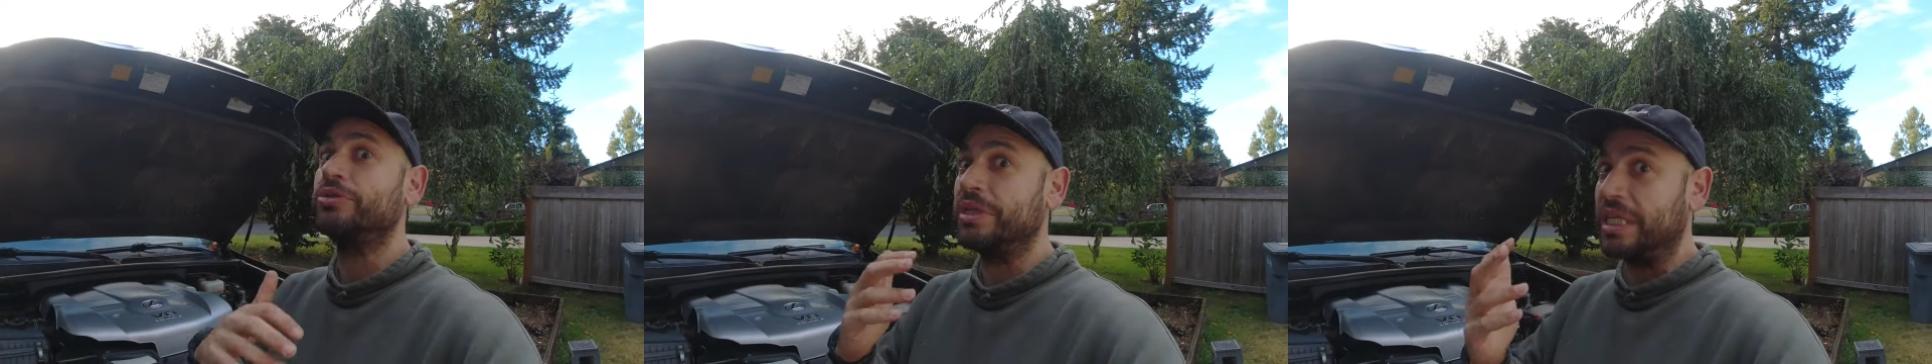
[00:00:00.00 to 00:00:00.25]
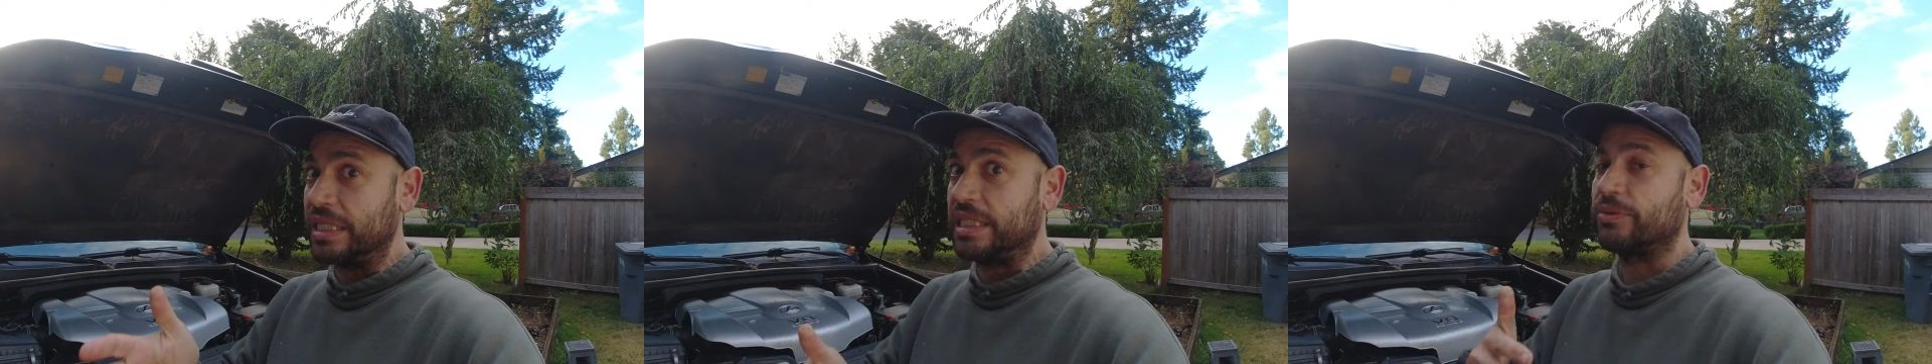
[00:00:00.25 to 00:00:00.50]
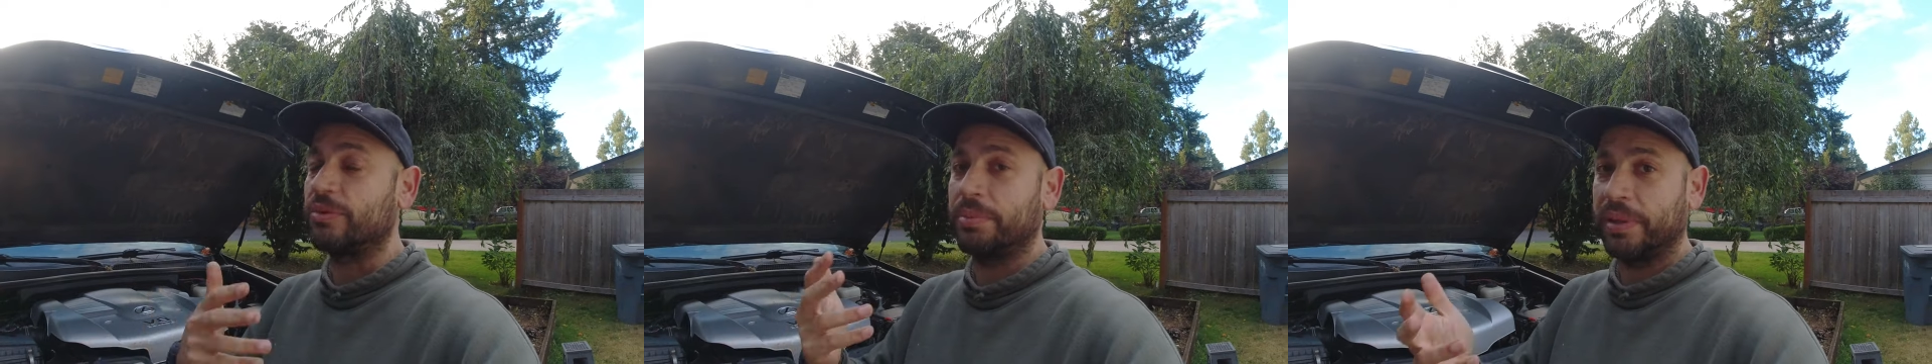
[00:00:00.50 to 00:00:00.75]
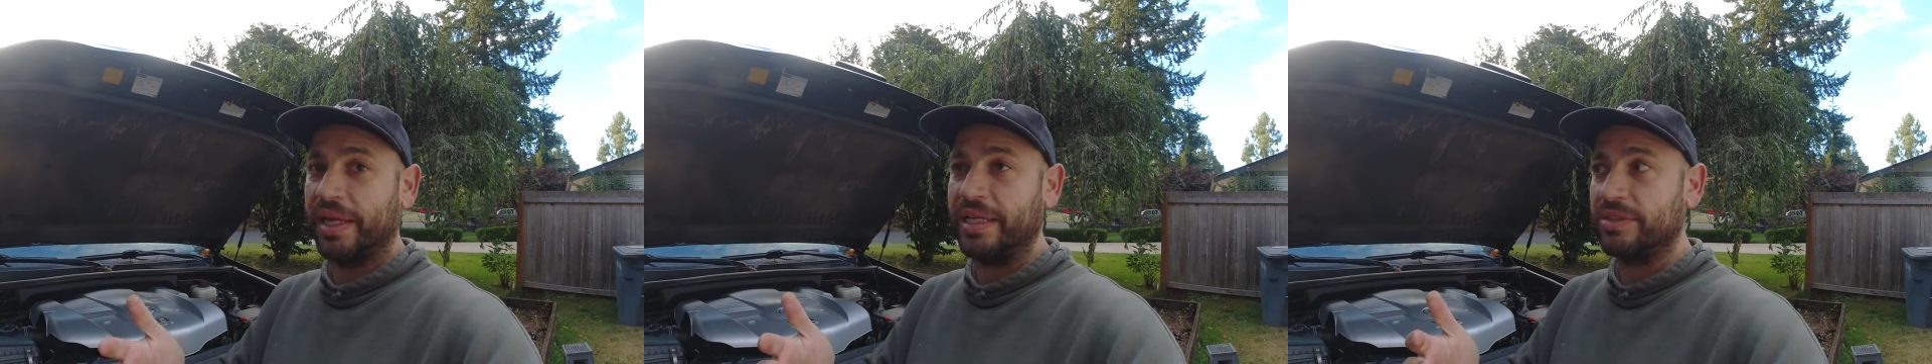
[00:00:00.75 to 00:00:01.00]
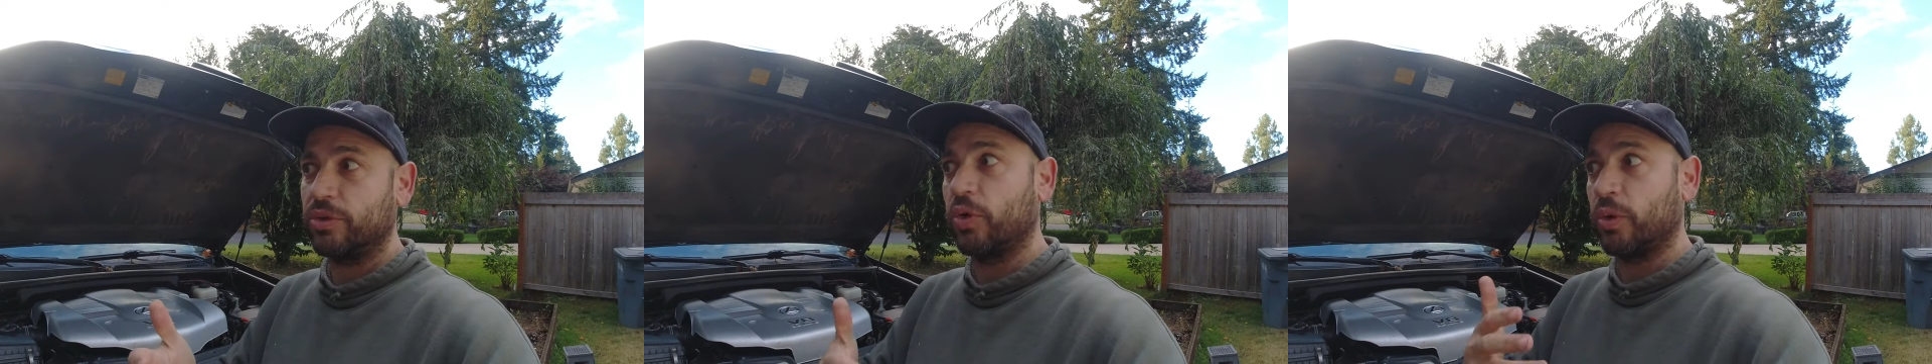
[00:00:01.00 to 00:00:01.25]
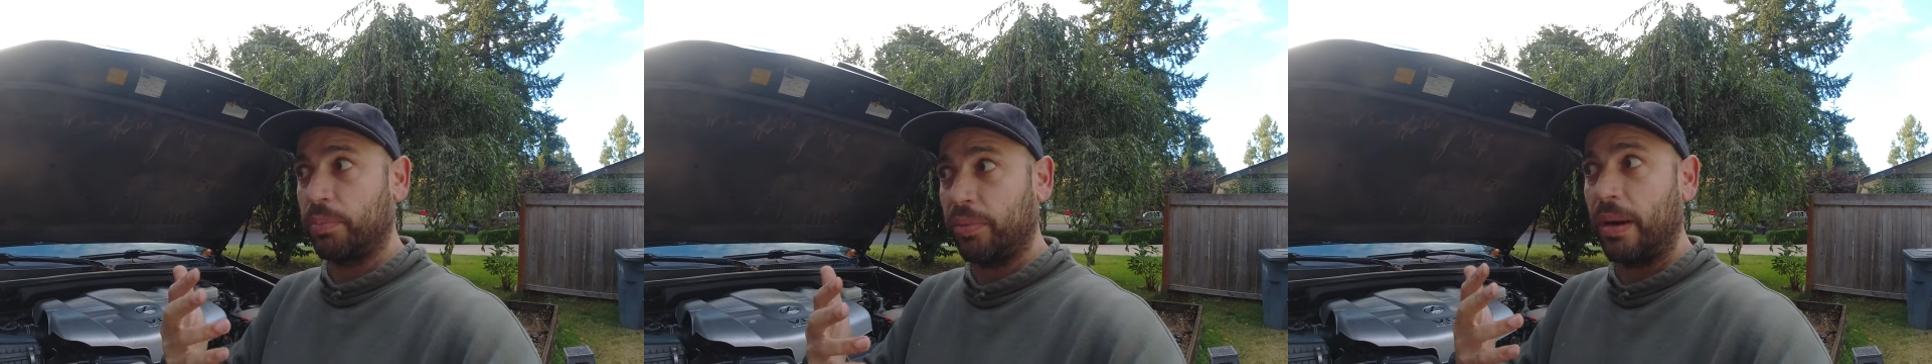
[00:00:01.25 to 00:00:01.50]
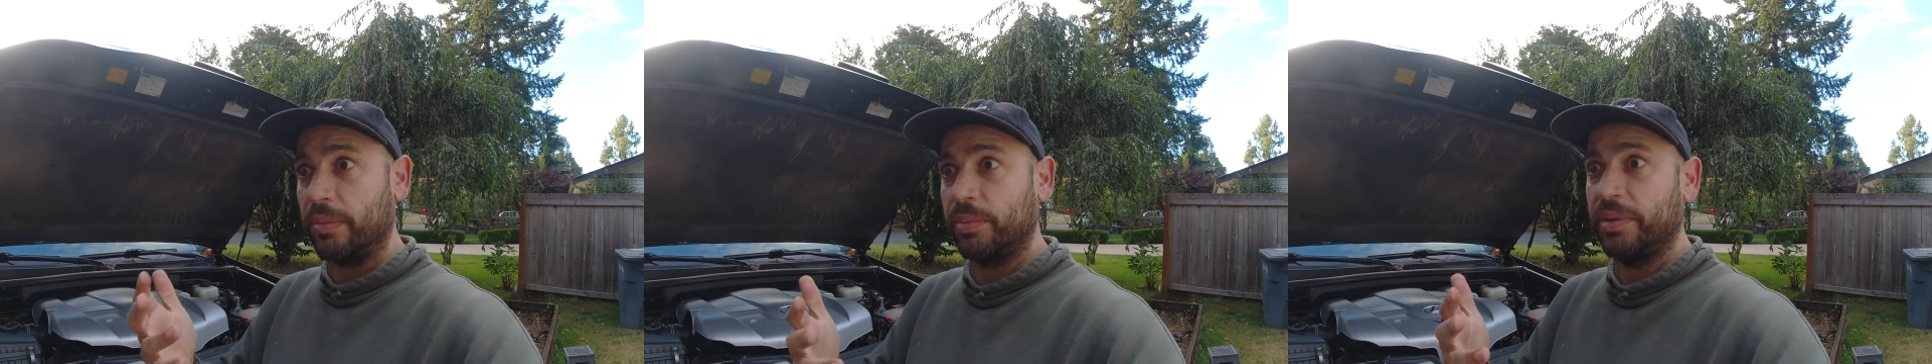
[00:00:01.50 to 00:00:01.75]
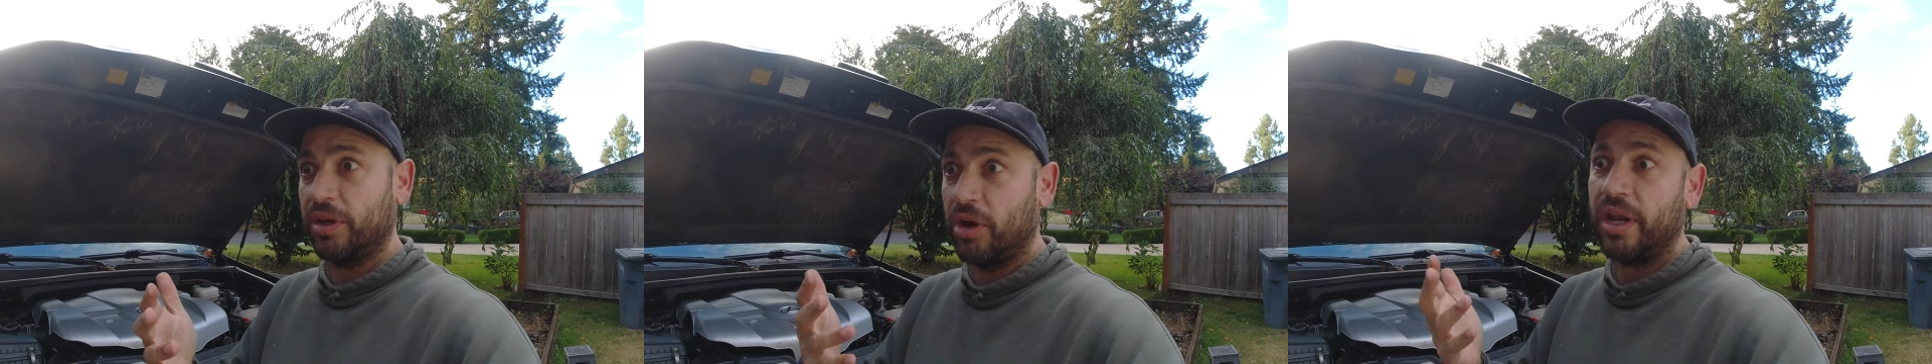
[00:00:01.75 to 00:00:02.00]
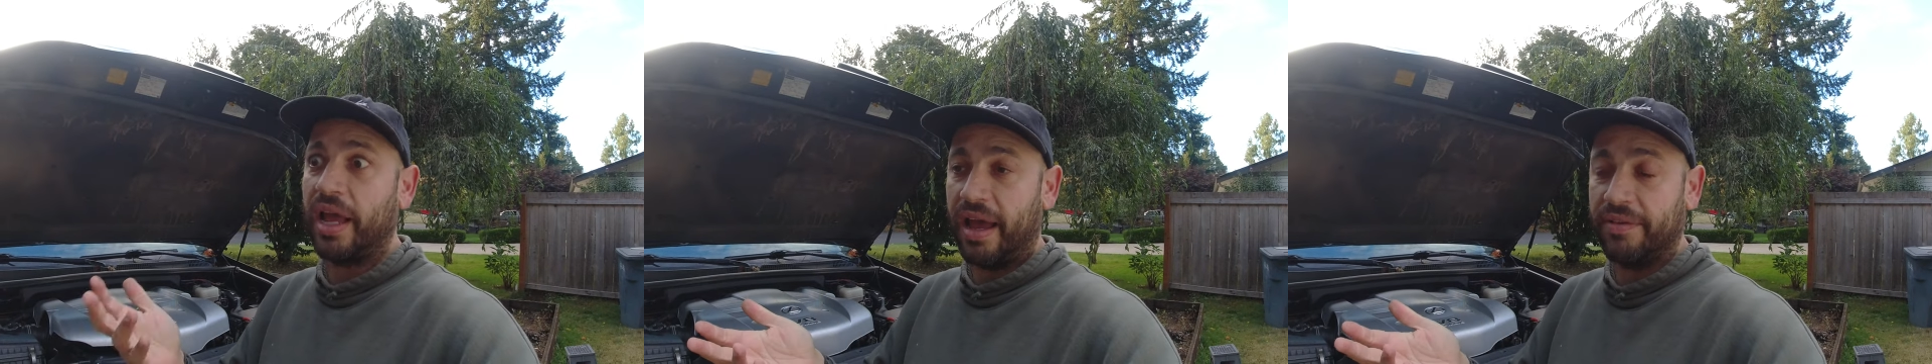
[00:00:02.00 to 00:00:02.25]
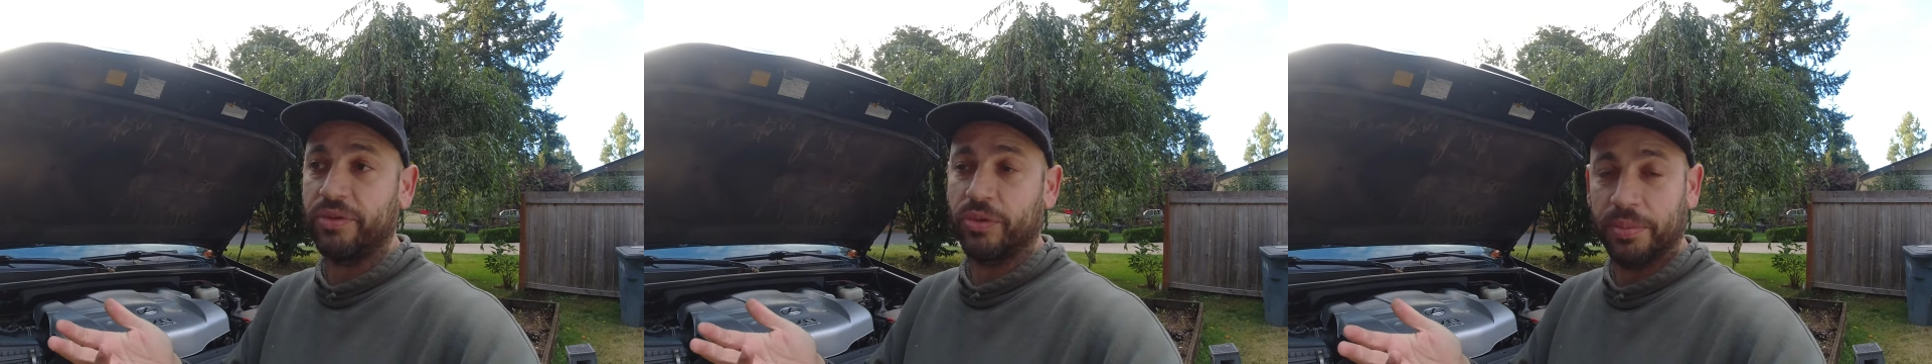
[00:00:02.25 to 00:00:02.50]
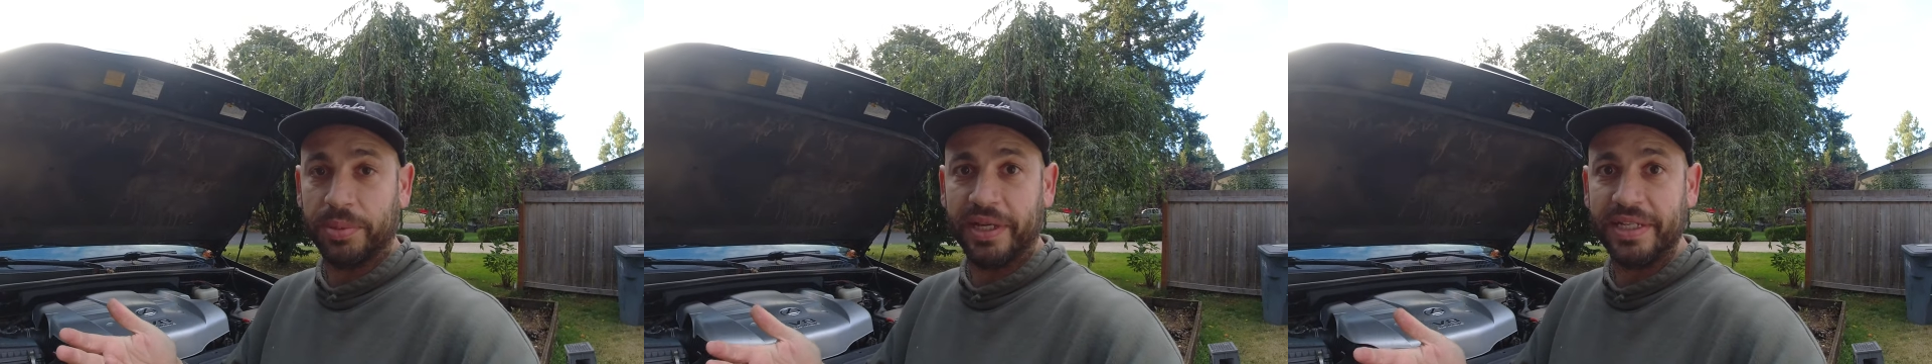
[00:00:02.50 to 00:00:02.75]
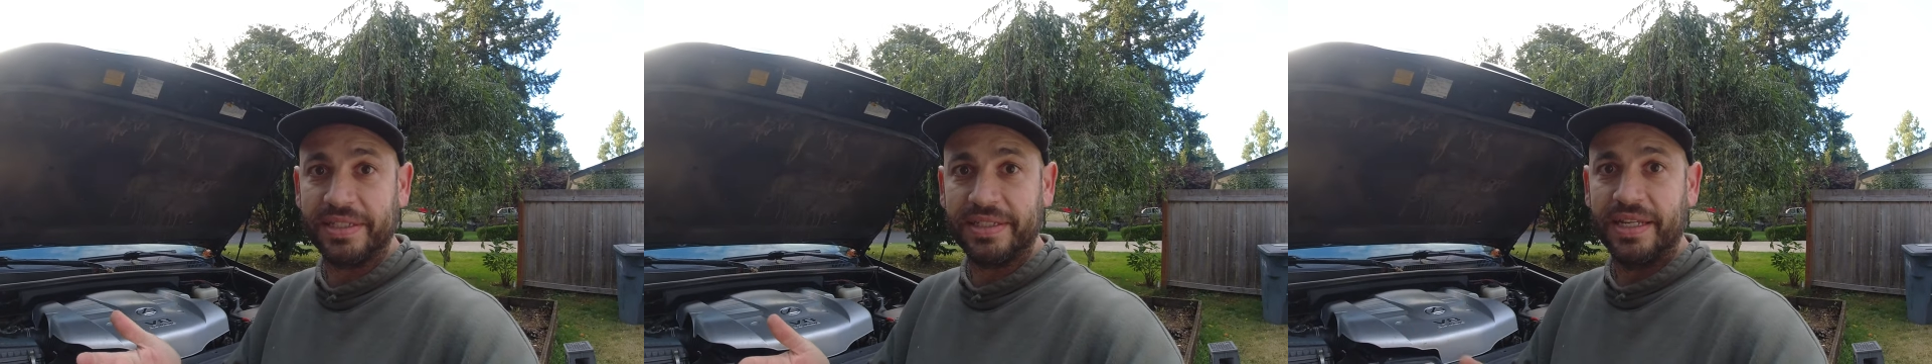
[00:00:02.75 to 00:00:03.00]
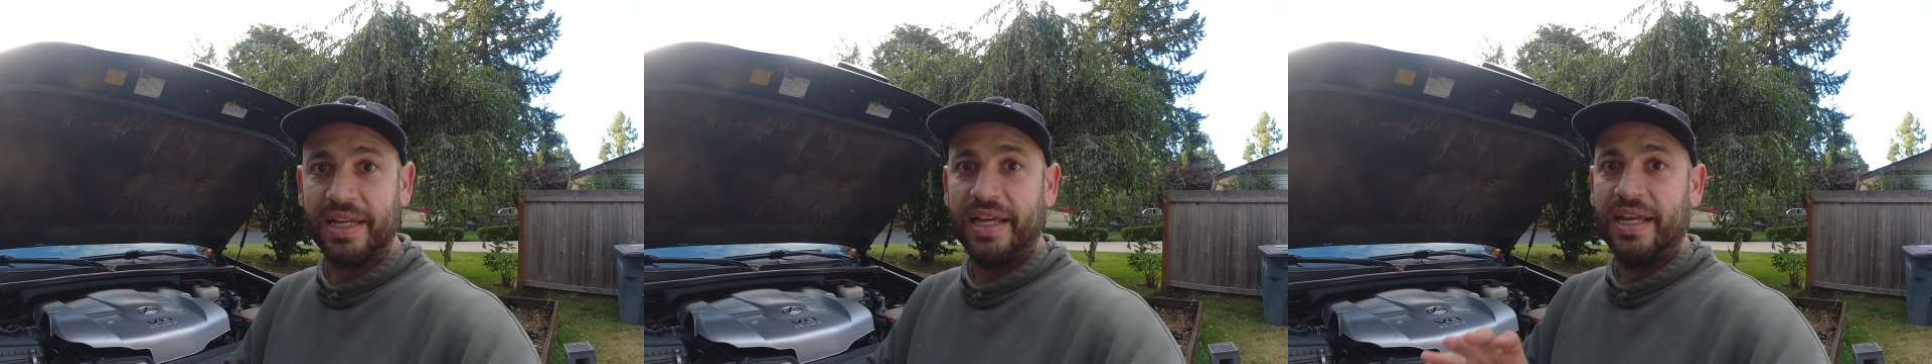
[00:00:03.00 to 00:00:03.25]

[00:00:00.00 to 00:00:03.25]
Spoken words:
to need to replace or probably gonna have to replace